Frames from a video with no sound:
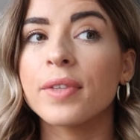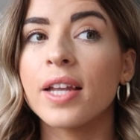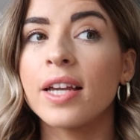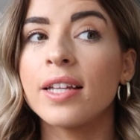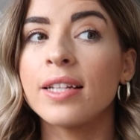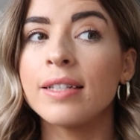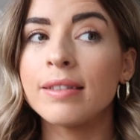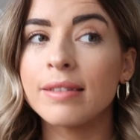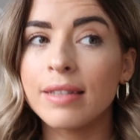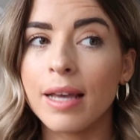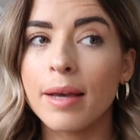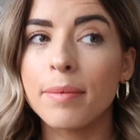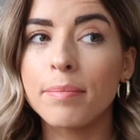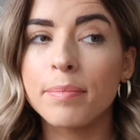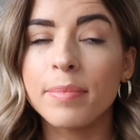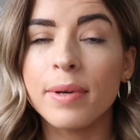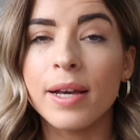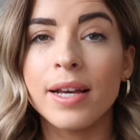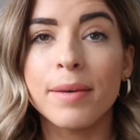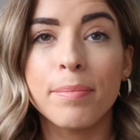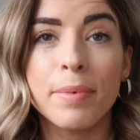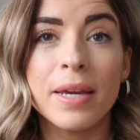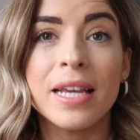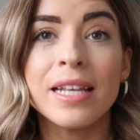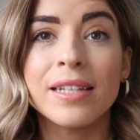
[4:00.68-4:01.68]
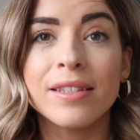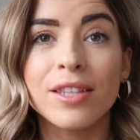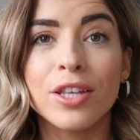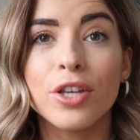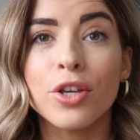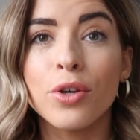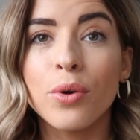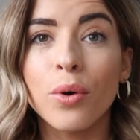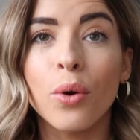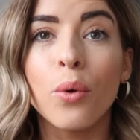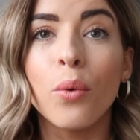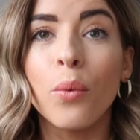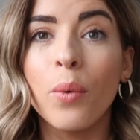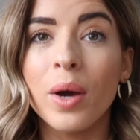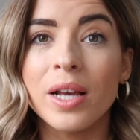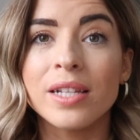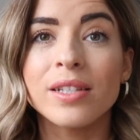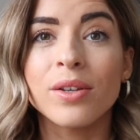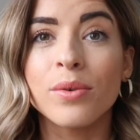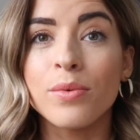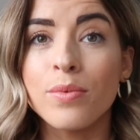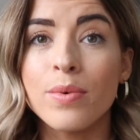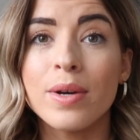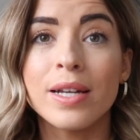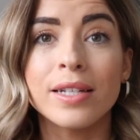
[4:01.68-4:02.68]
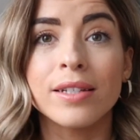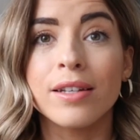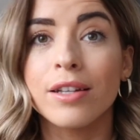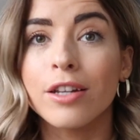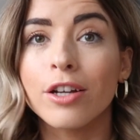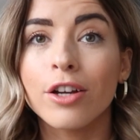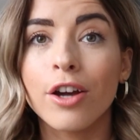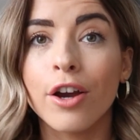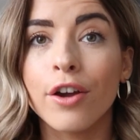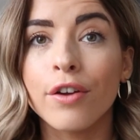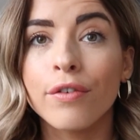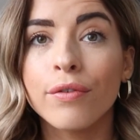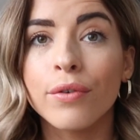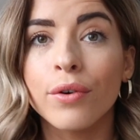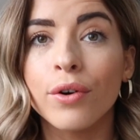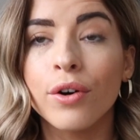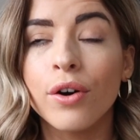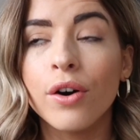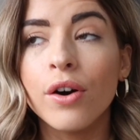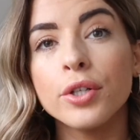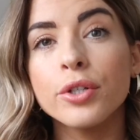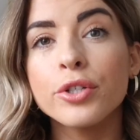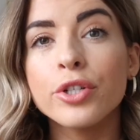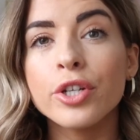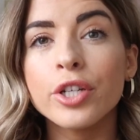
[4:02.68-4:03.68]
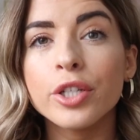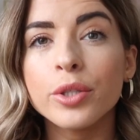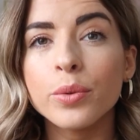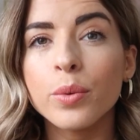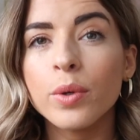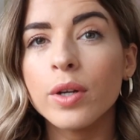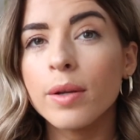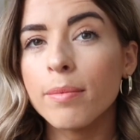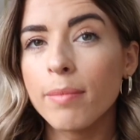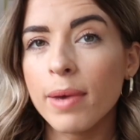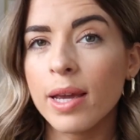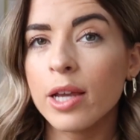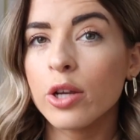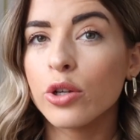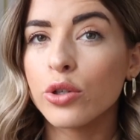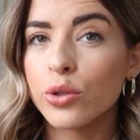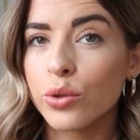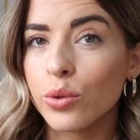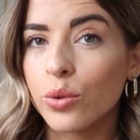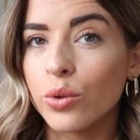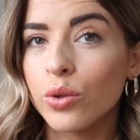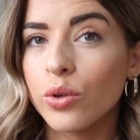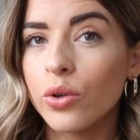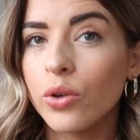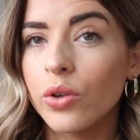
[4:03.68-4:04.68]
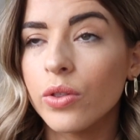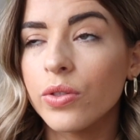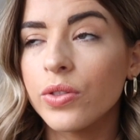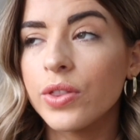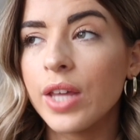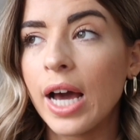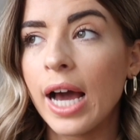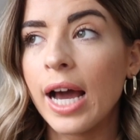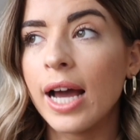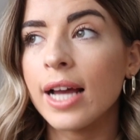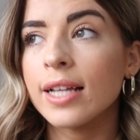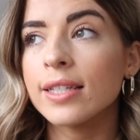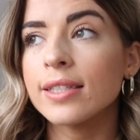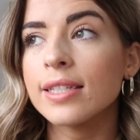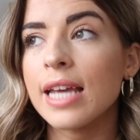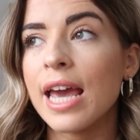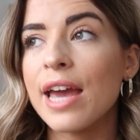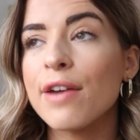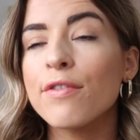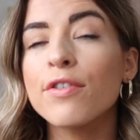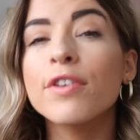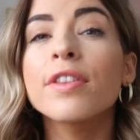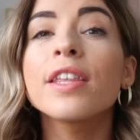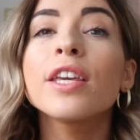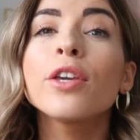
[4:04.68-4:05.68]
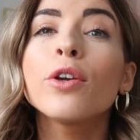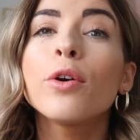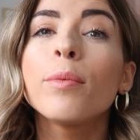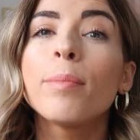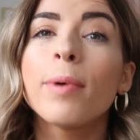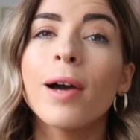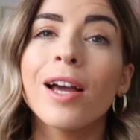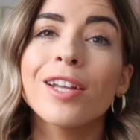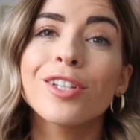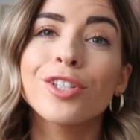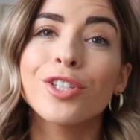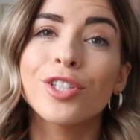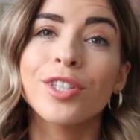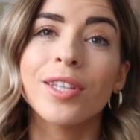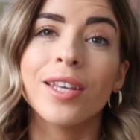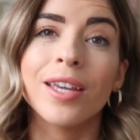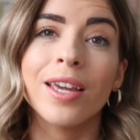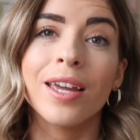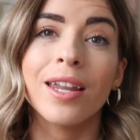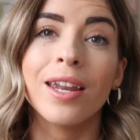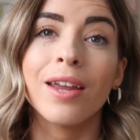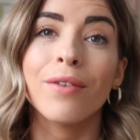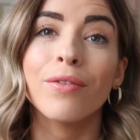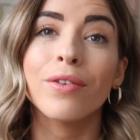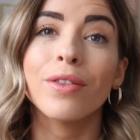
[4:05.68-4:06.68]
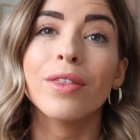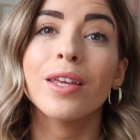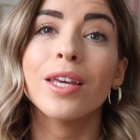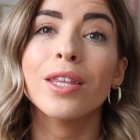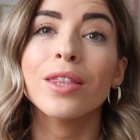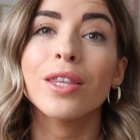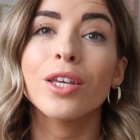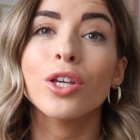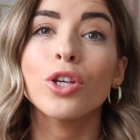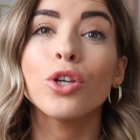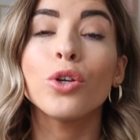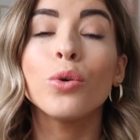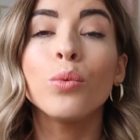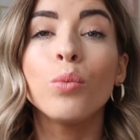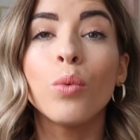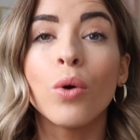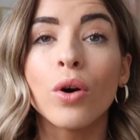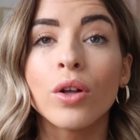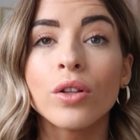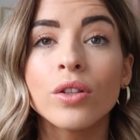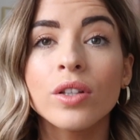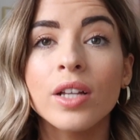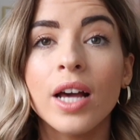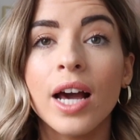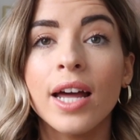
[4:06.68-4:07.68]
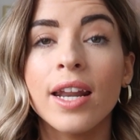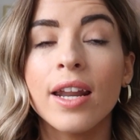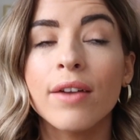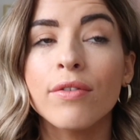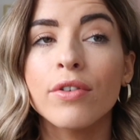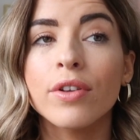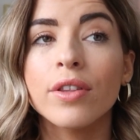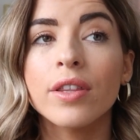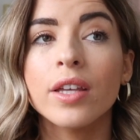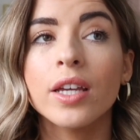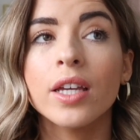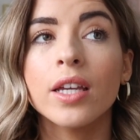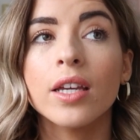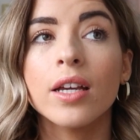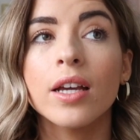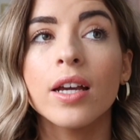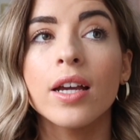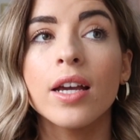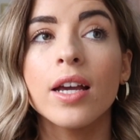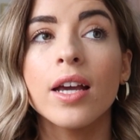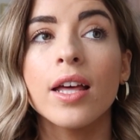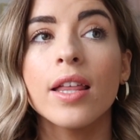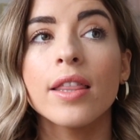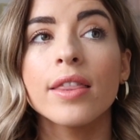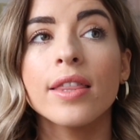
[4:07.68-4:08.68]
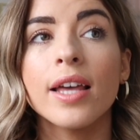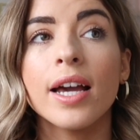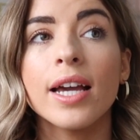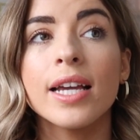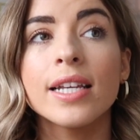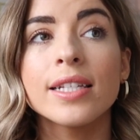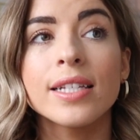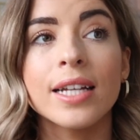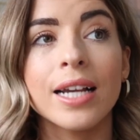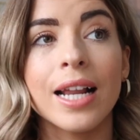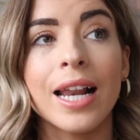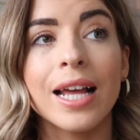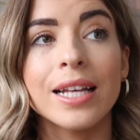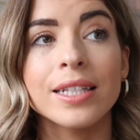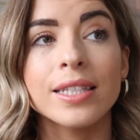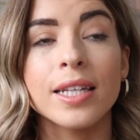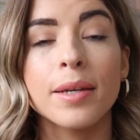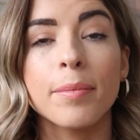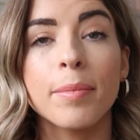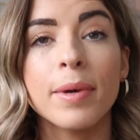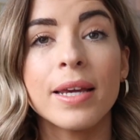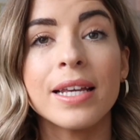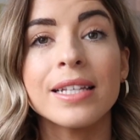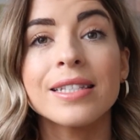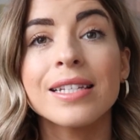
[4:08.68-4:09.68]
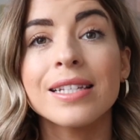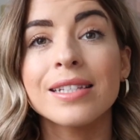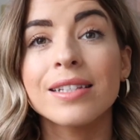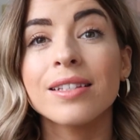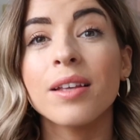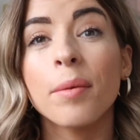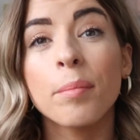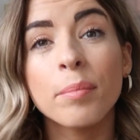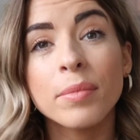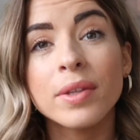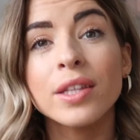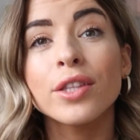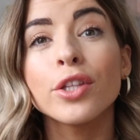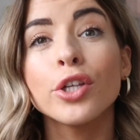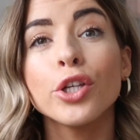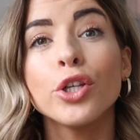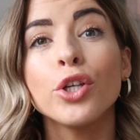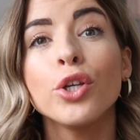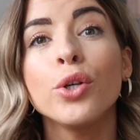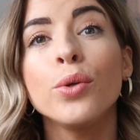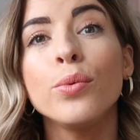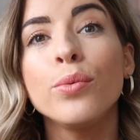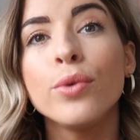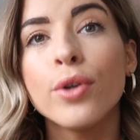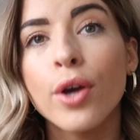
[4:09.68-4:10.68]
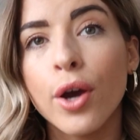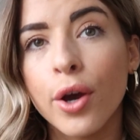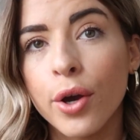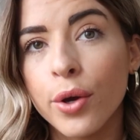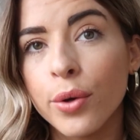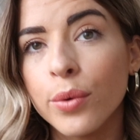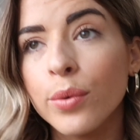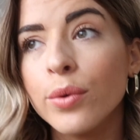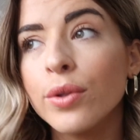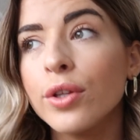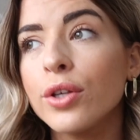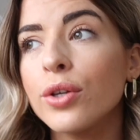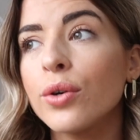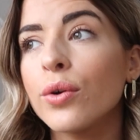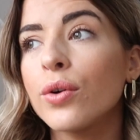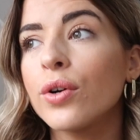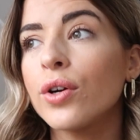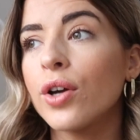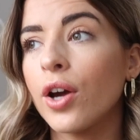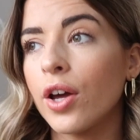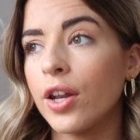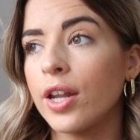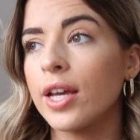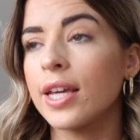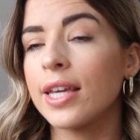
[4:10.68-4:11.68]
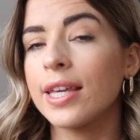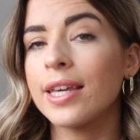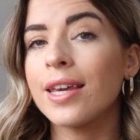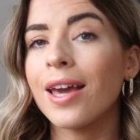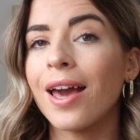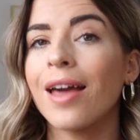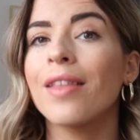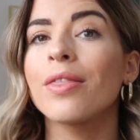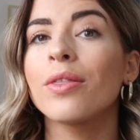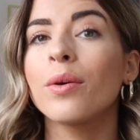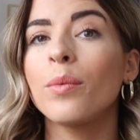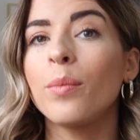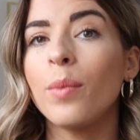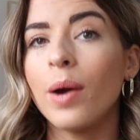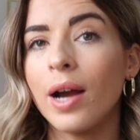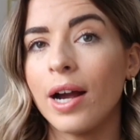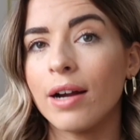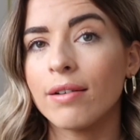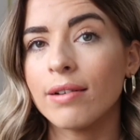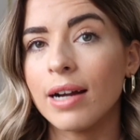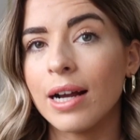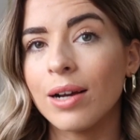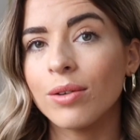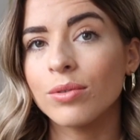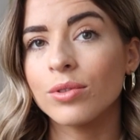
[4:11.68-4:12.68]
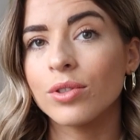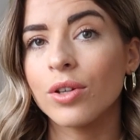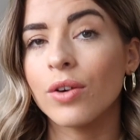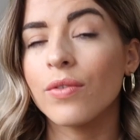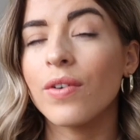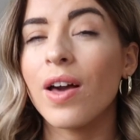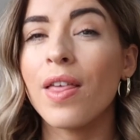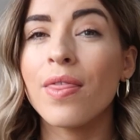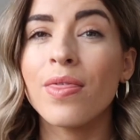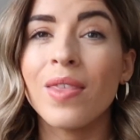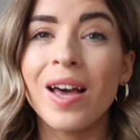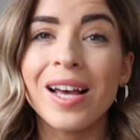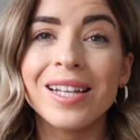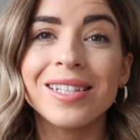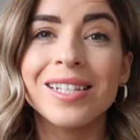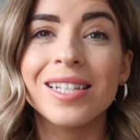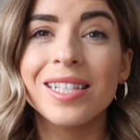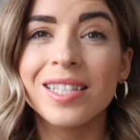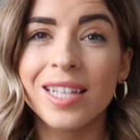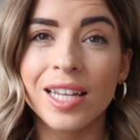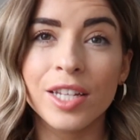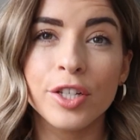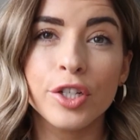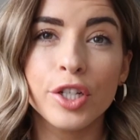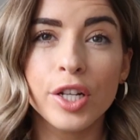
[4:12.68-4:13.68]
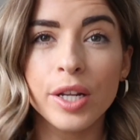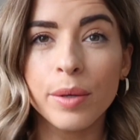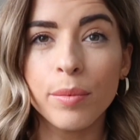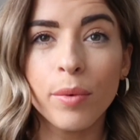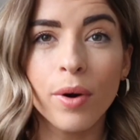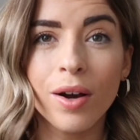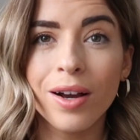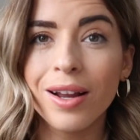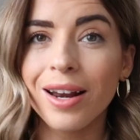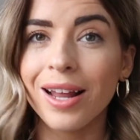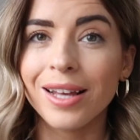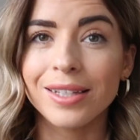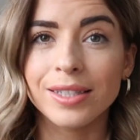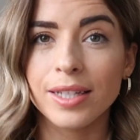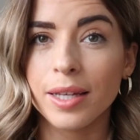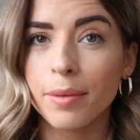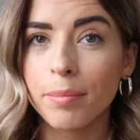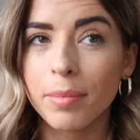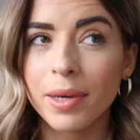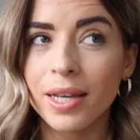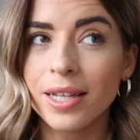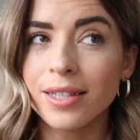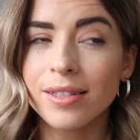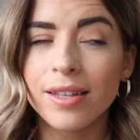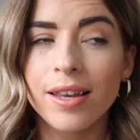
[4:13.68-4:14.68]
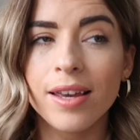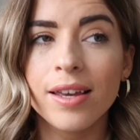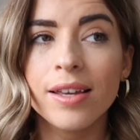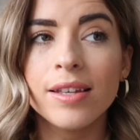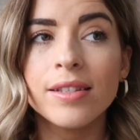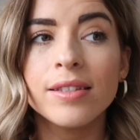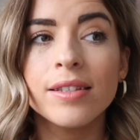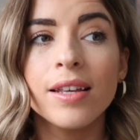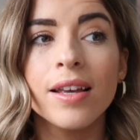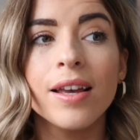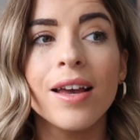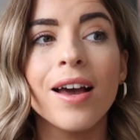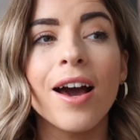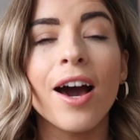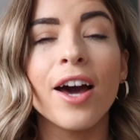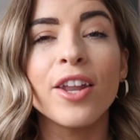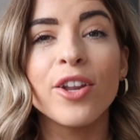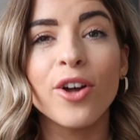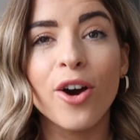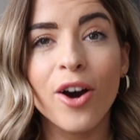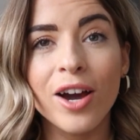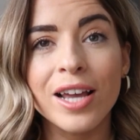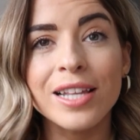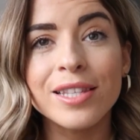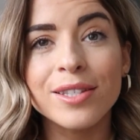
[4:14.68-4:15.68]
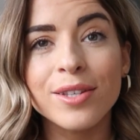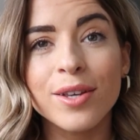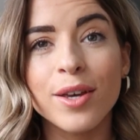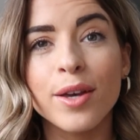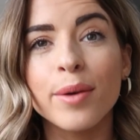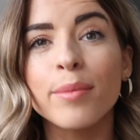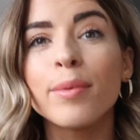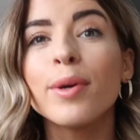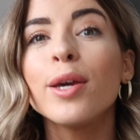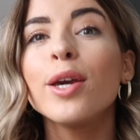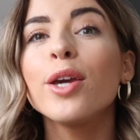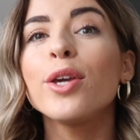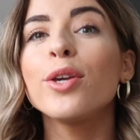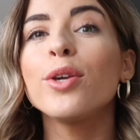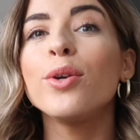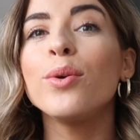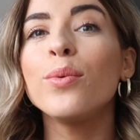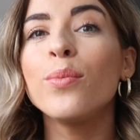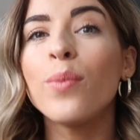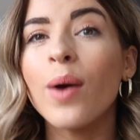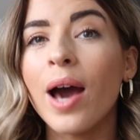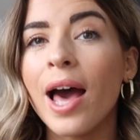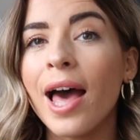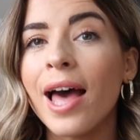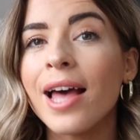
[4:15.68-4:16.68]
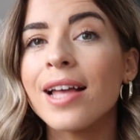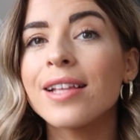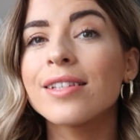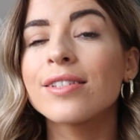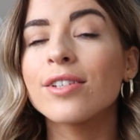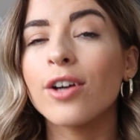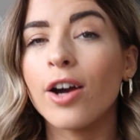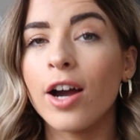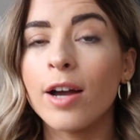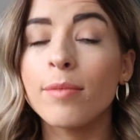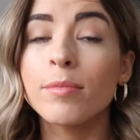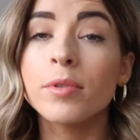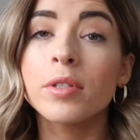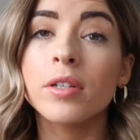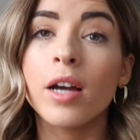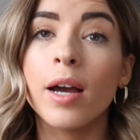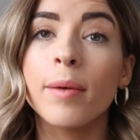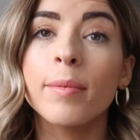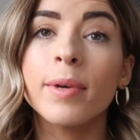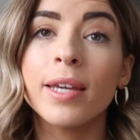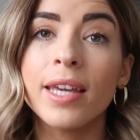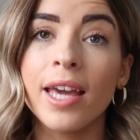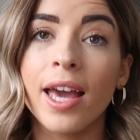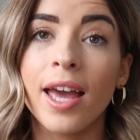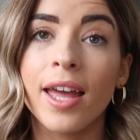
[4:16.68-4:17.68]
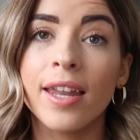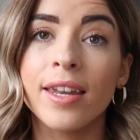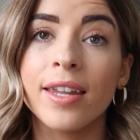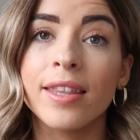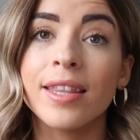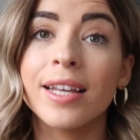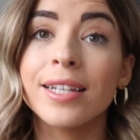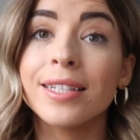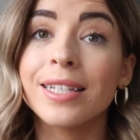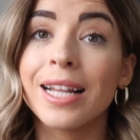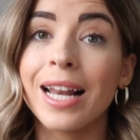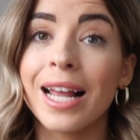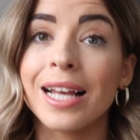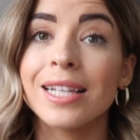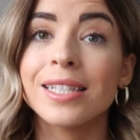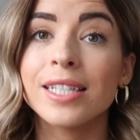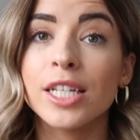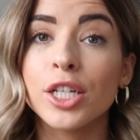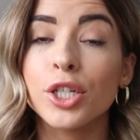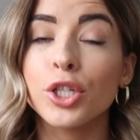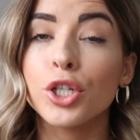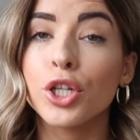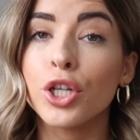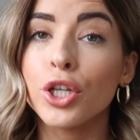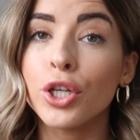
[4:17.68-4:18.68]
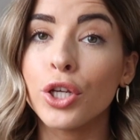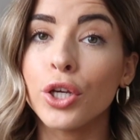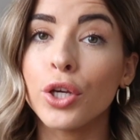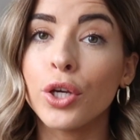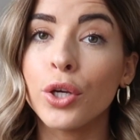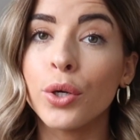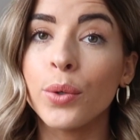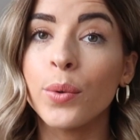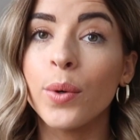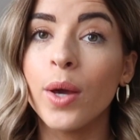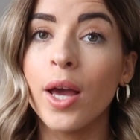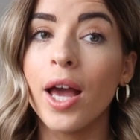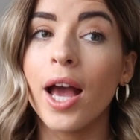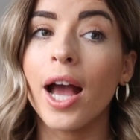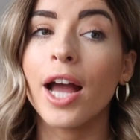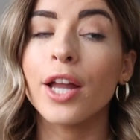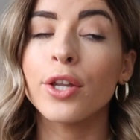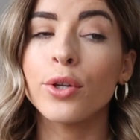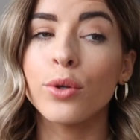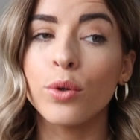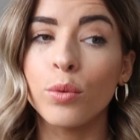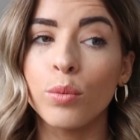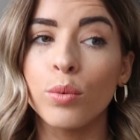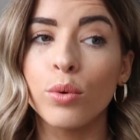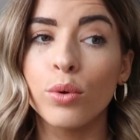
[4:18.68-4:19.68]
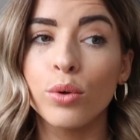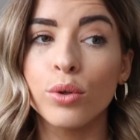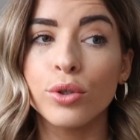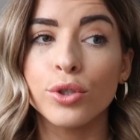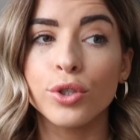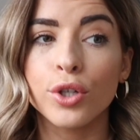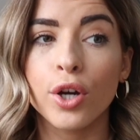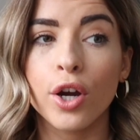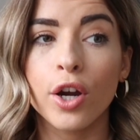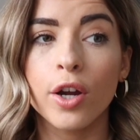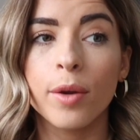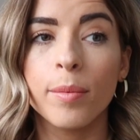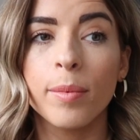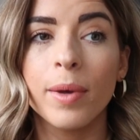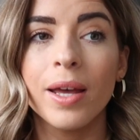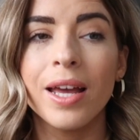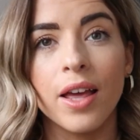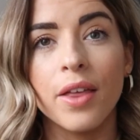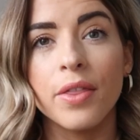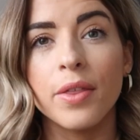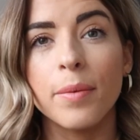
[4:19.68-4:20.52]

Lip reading: and a piece that you're always going to go for. You just want to make sure that everything you're purchasing and everything that you want and everything that is a classic piece is something that you know that you're gonna get the wear out of, and that's essentially what a classic piece is, an item you wear time and time again that's classic to you and your wardrobe.